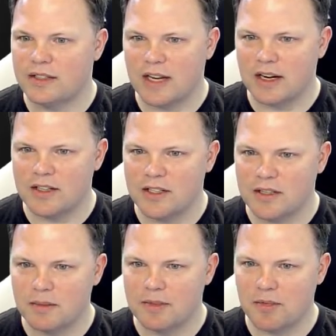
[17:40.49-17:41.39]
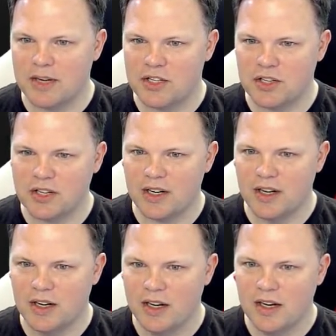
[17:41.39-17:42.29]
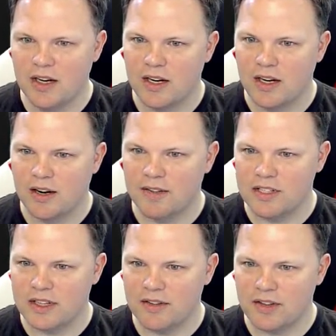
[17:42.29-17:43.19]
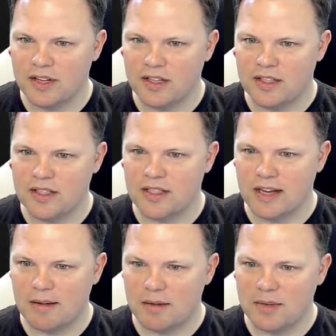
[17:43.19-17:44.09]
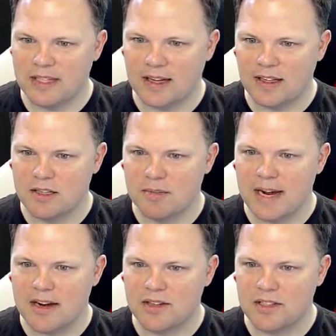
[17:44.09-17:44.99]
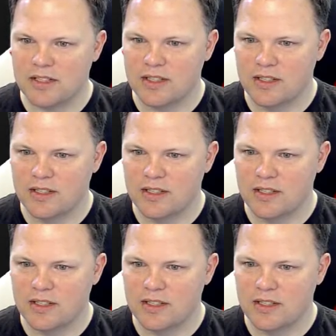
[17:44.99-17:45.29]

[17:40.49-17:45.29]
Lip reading: got our system information here. Obviously, everything is the same that we talked about.